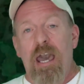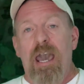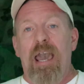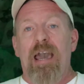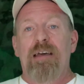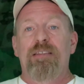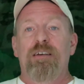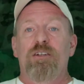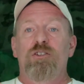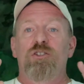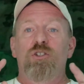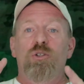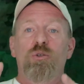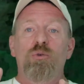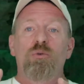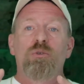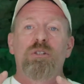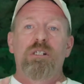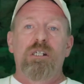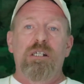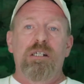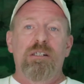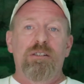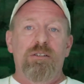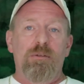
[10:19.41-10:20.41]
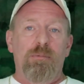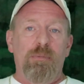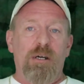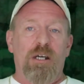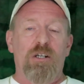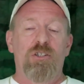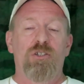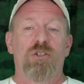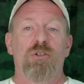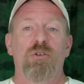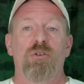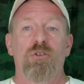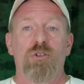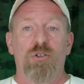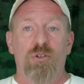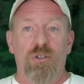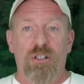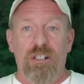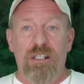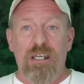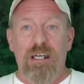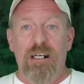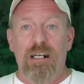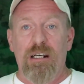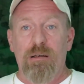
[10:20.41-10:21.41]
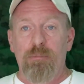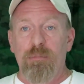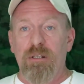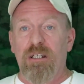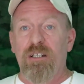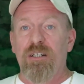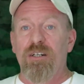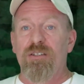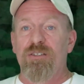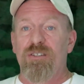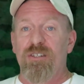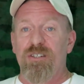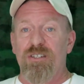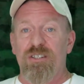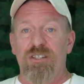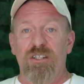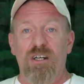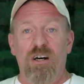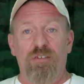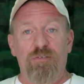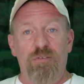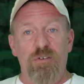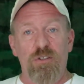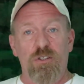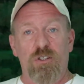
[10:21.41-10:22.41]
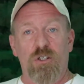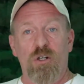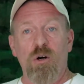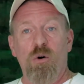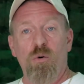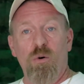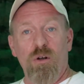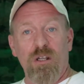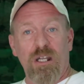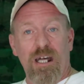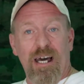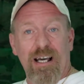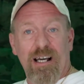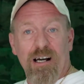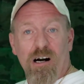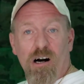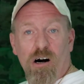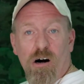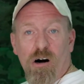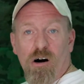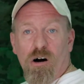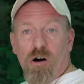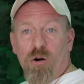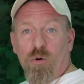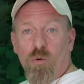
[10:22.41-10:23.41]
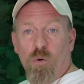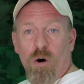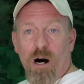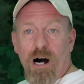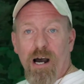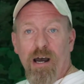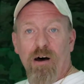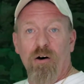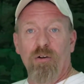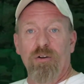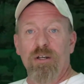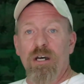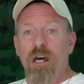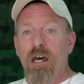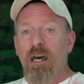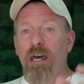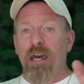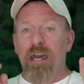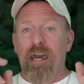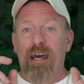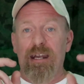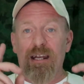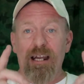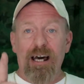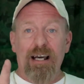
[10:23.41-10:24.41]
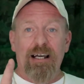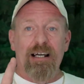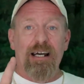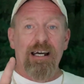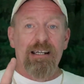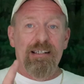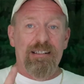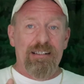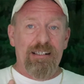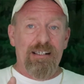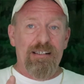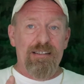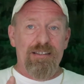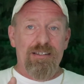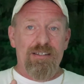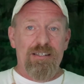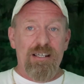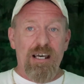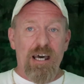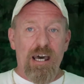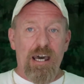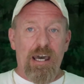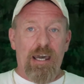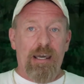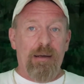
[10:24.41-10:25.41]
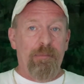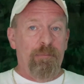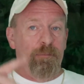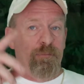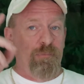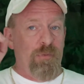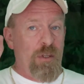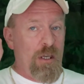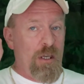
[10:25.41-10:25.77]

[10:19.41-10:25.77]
and that you need to make sure that you're getting, because this stuff is going like hog wild. And like I did say,